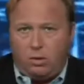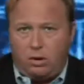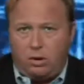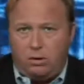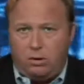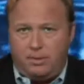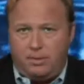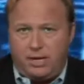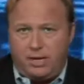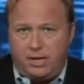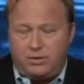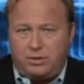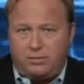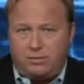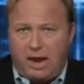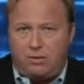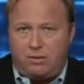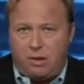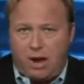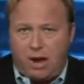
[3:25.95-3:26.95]
or
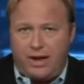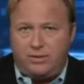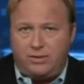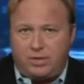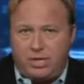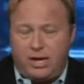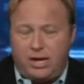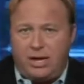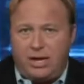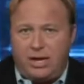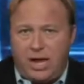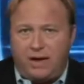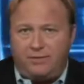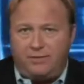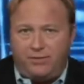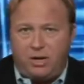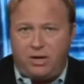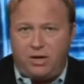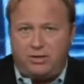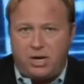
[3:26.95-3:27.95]
because Matt Ryan's saying he
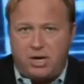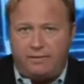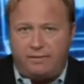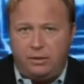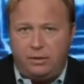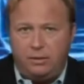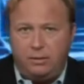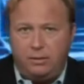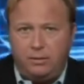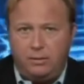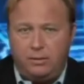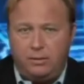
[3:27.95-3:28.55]
got footage of it.